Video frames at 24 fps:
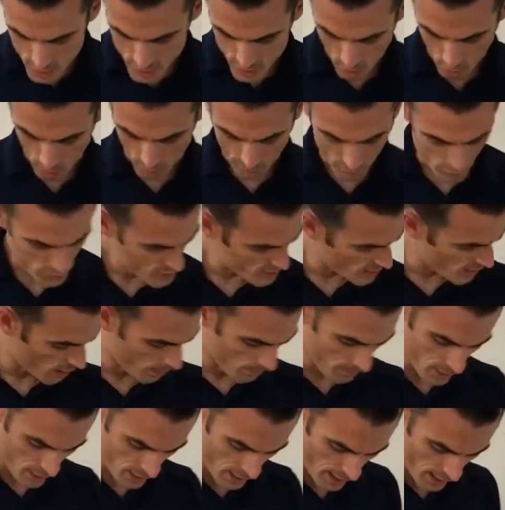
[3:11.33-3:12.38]
So first thing I'm
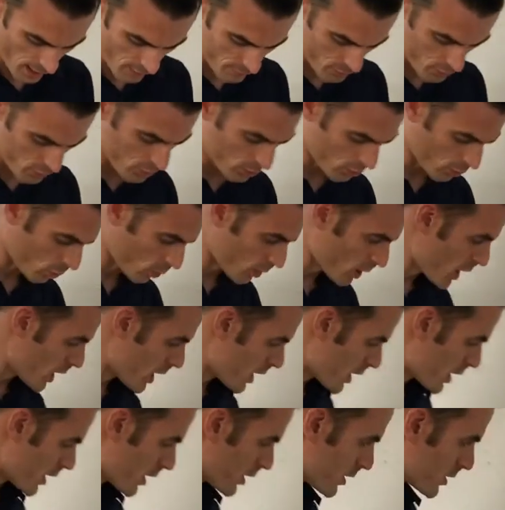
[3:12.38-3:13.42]
going to have you do
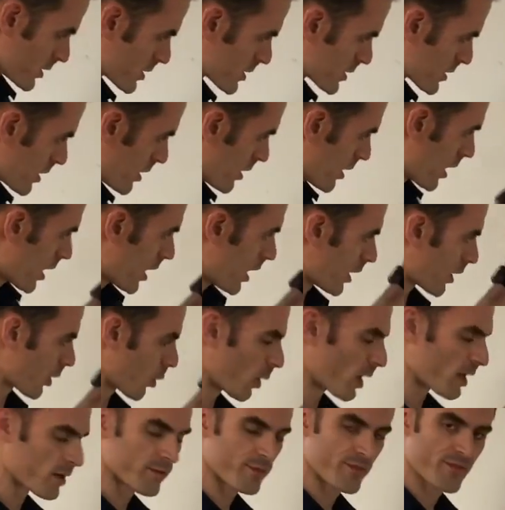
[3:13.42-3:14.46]
is go
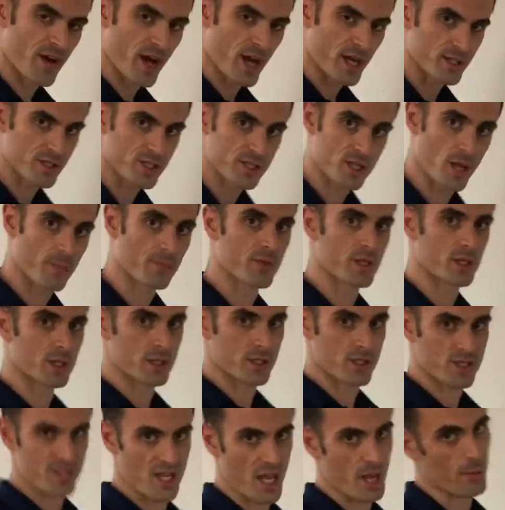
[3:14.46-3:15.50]
ahead and find something to
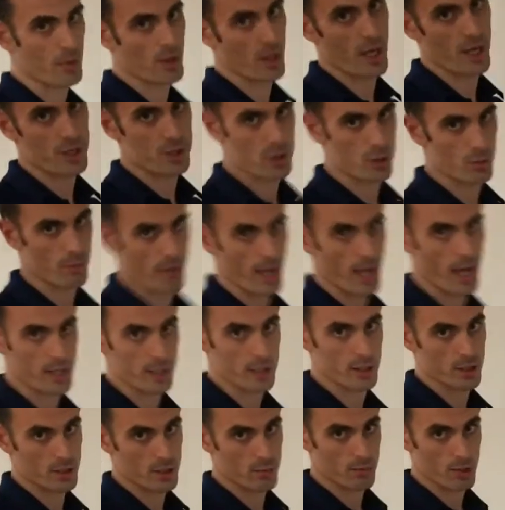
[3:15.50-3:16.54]
stabilize your
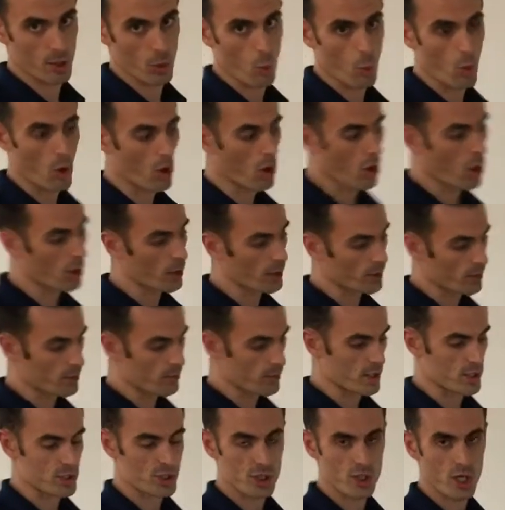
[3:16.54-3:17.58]
body. It can be a wall, it can
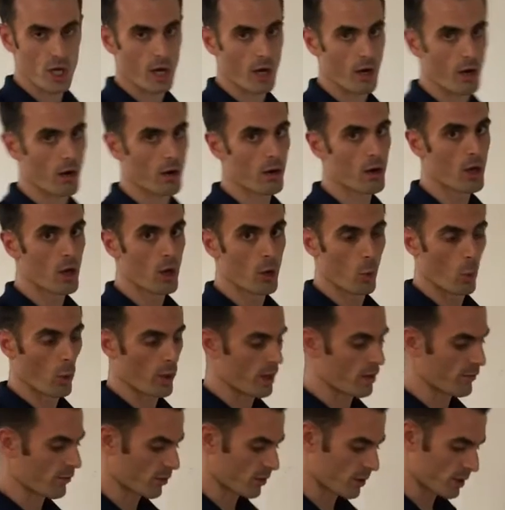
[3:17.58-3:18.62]
be a chair,
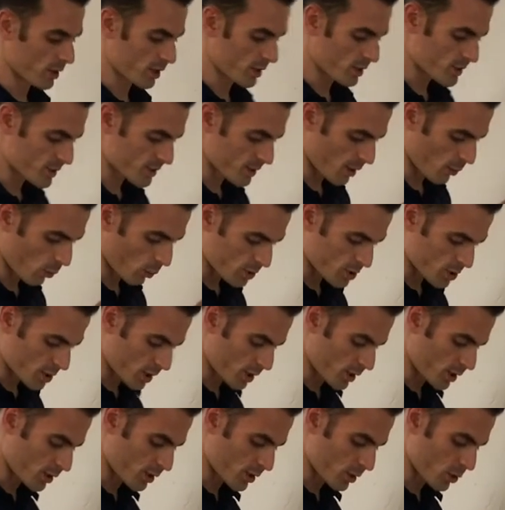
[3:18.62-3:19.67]
whatever it is. And what you're
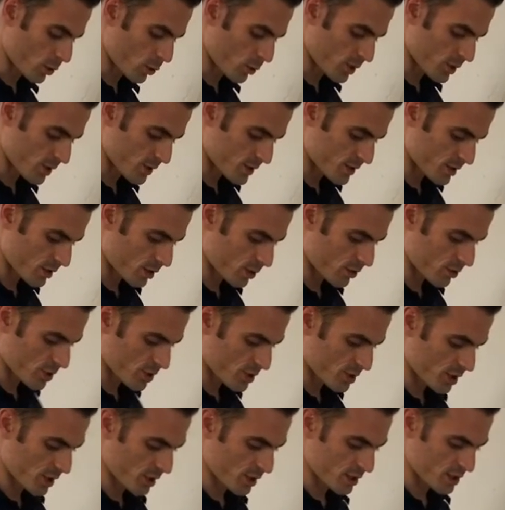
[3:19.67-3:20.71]
going to do is you're
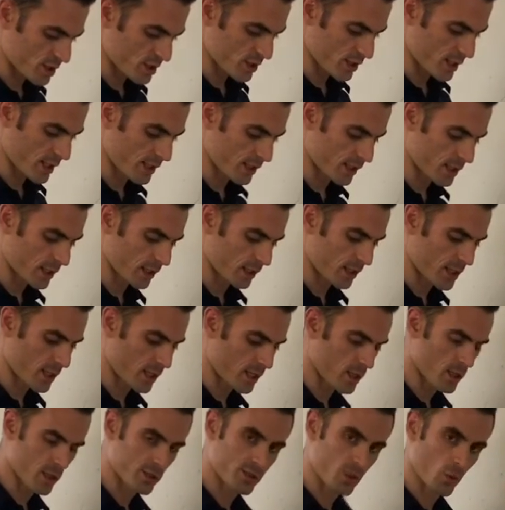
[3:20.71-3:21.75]
just going to slightly
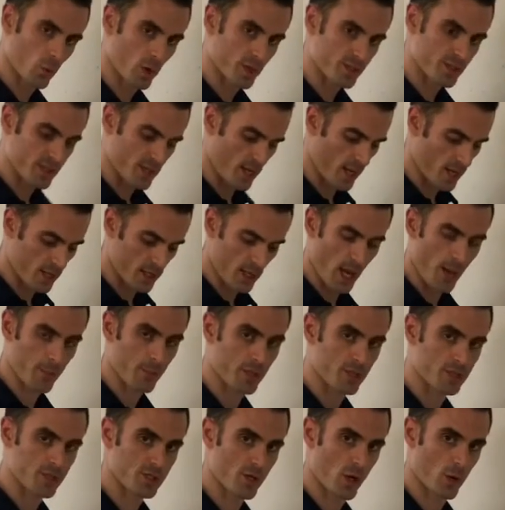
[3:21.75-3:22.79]
lean onto one side. I'm
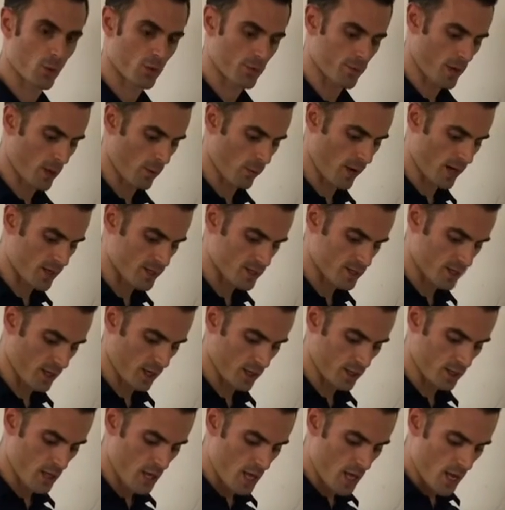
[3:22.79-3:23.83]
going to start with my right
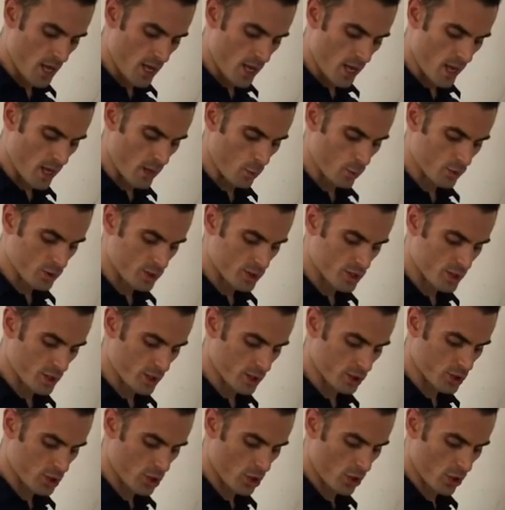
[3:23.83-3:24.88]
side, and we're just going
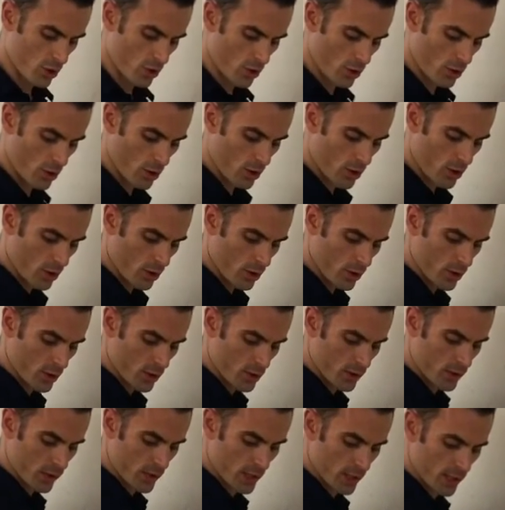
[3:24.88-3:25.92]
to
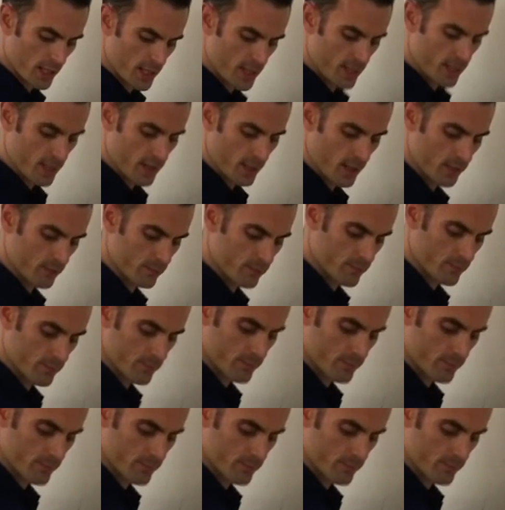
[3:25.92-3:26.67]
turn the leg in.